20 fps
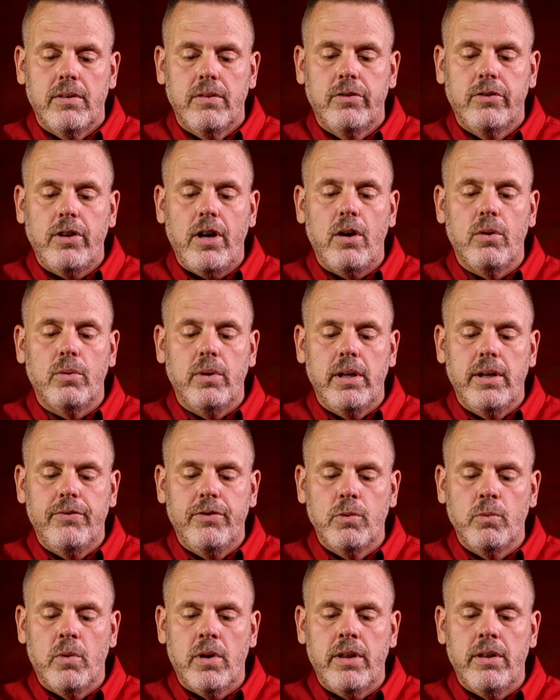So if
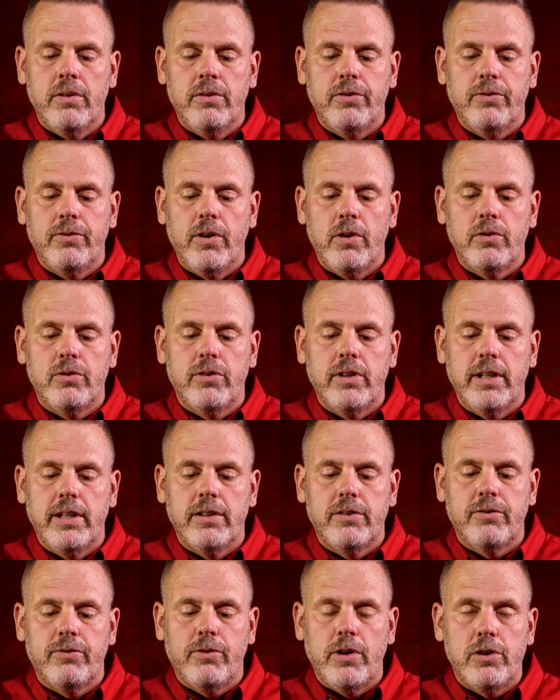you're one of those folks that
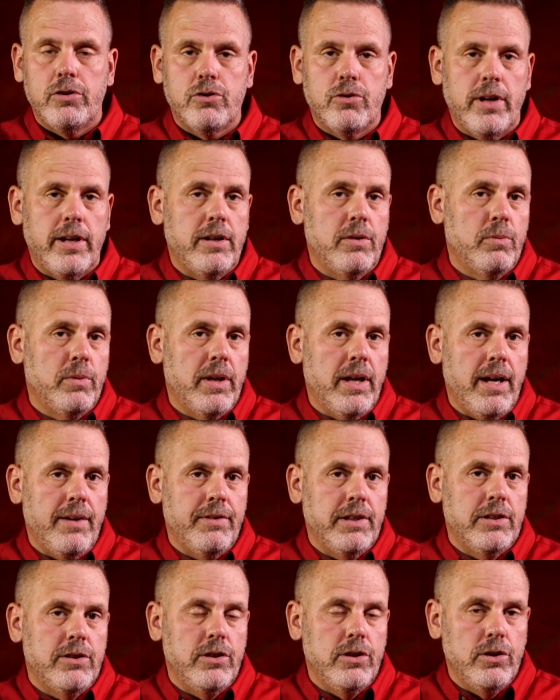gets frustrated with
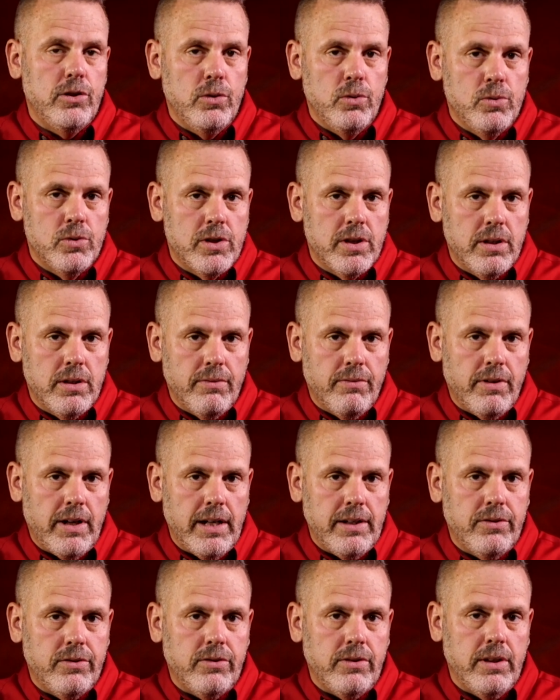having to use the
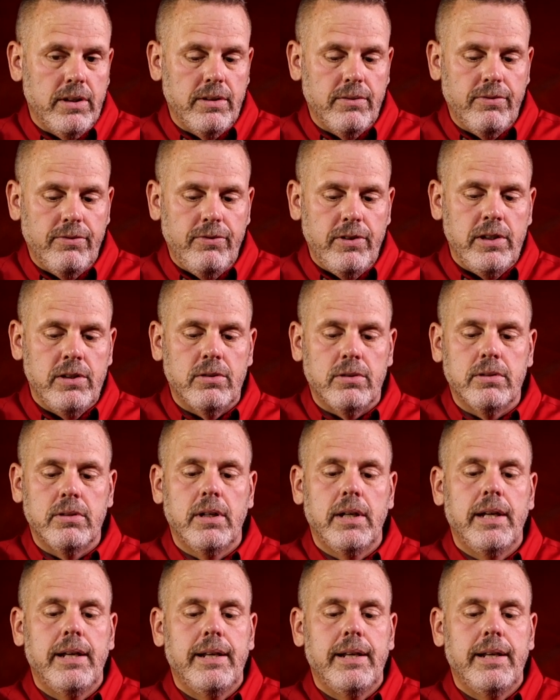device in the field,